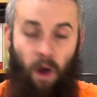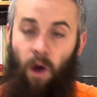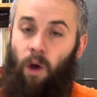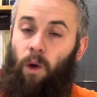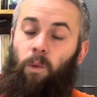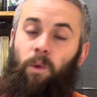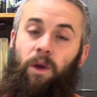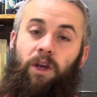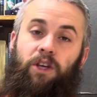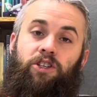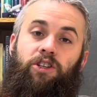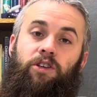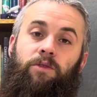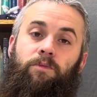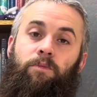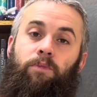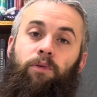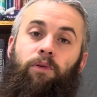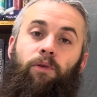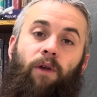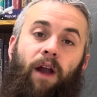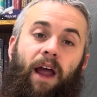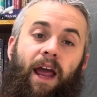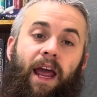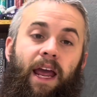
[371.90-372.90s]
We should
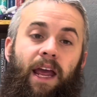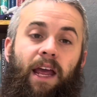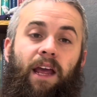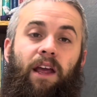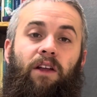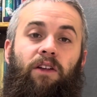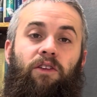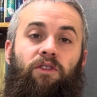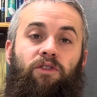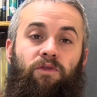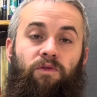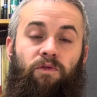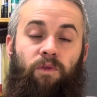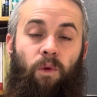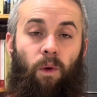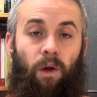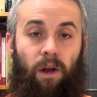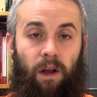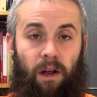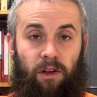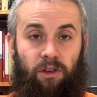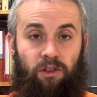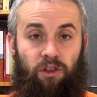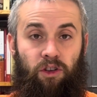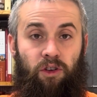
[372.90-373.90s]
pray
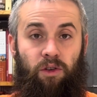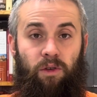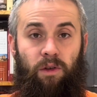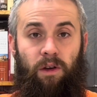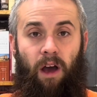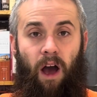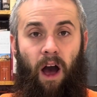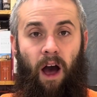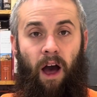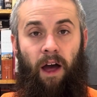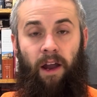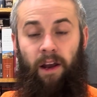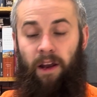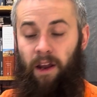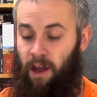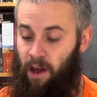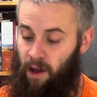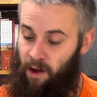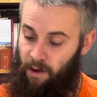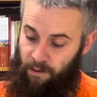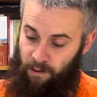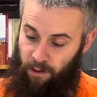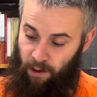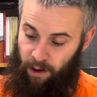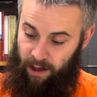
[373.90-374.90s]
for, to God
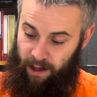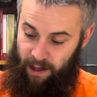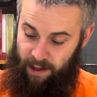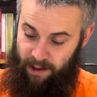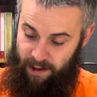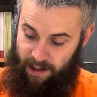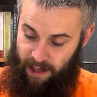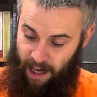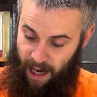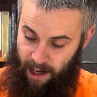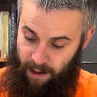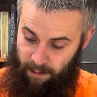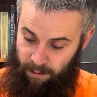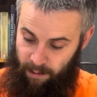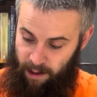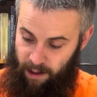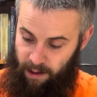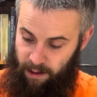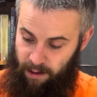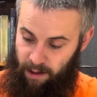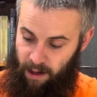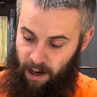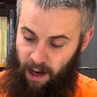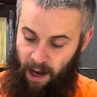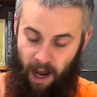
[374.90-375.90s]
for
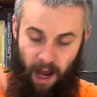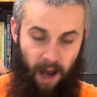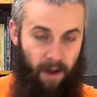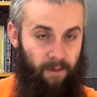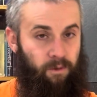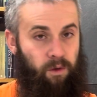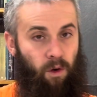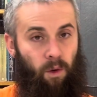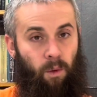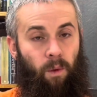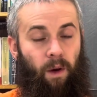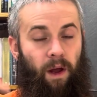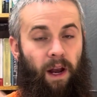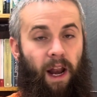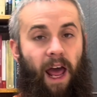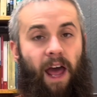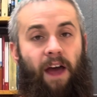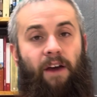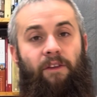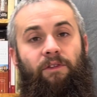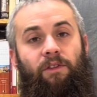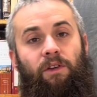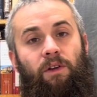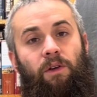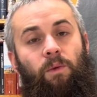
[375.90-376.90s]
contentment and for
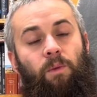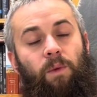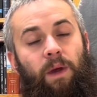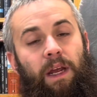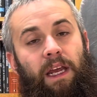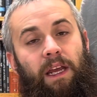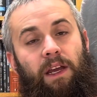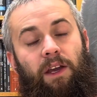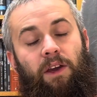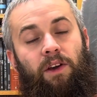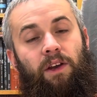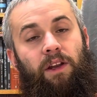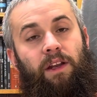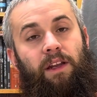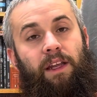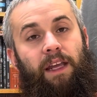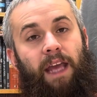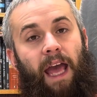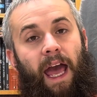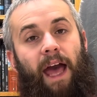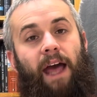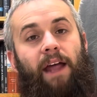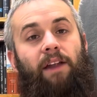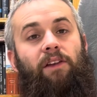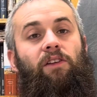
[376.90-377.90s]
whatever we could
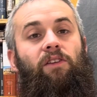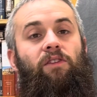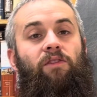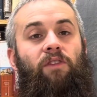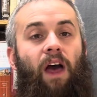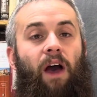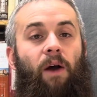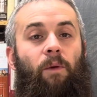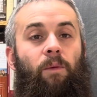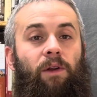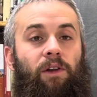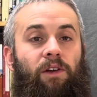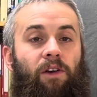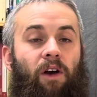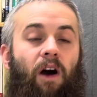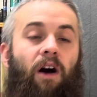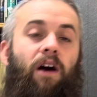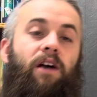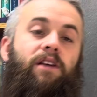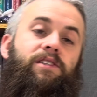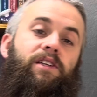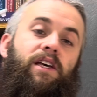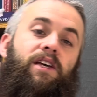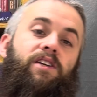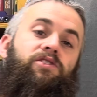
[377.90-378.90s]
get that would
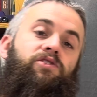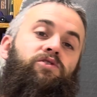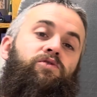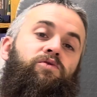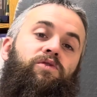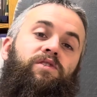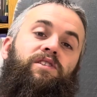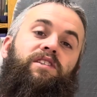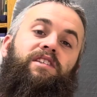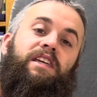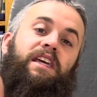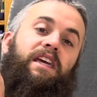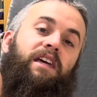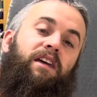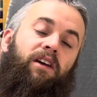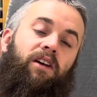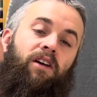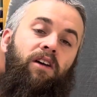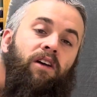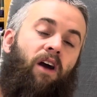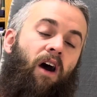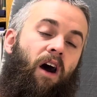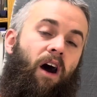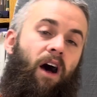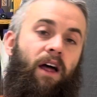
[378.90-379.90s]
cause us to
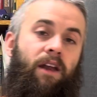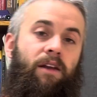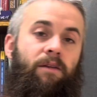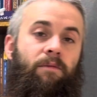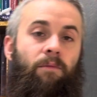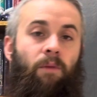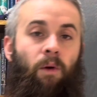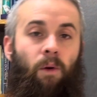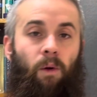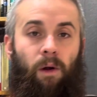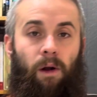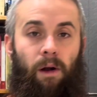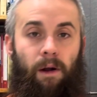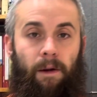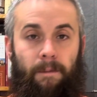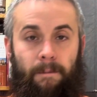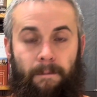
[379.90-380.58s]
seek God more.